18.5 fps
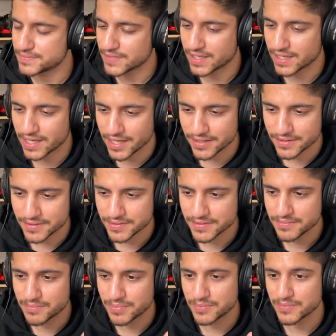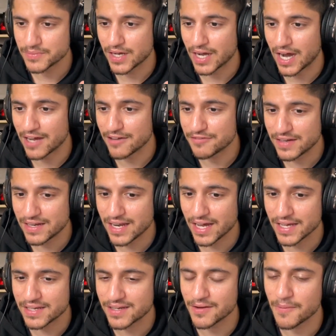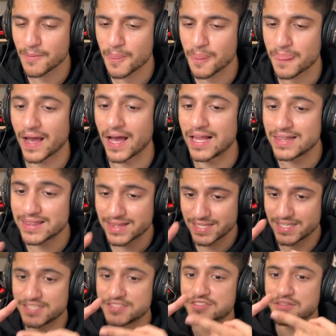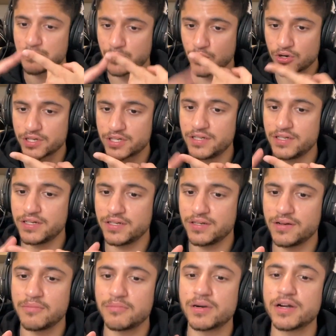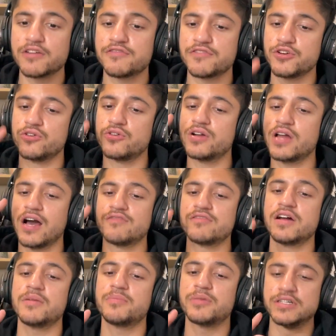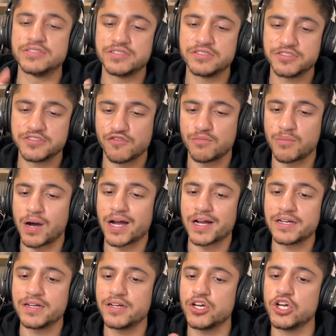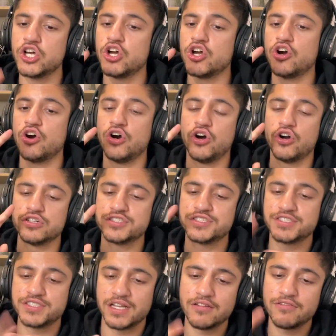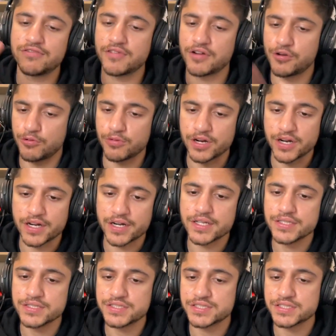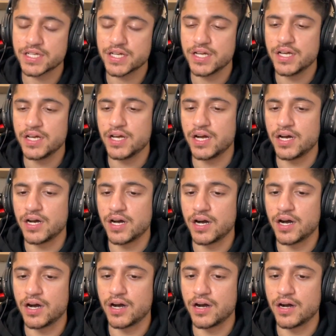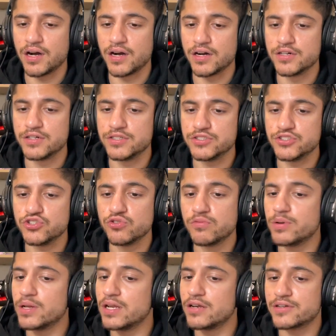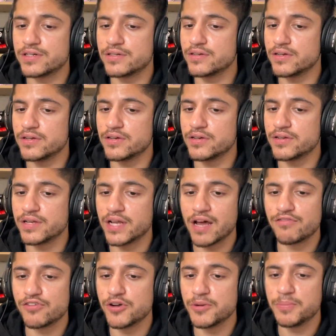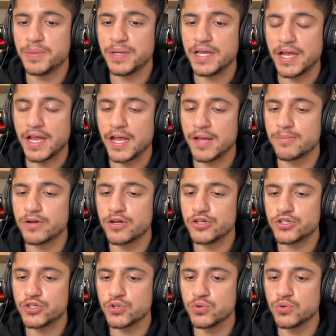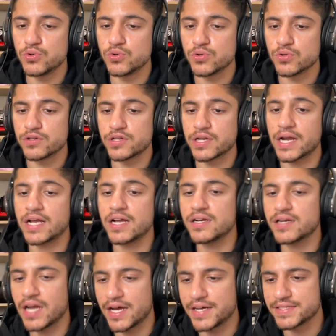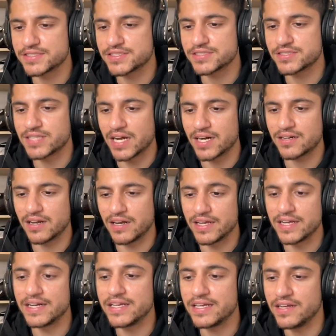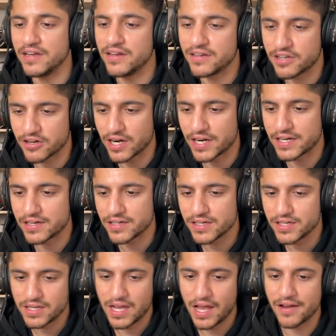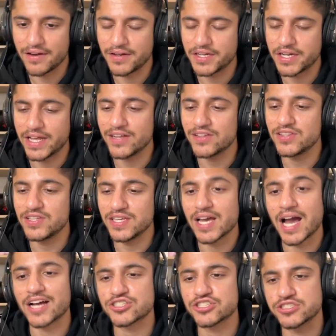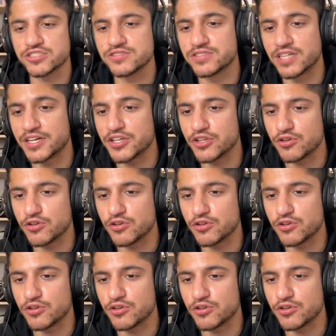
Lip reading: again, I feel like health is important, but if you don't have that presence of mind or self awareness, you will never be able to recognize that lady in red and take the actions that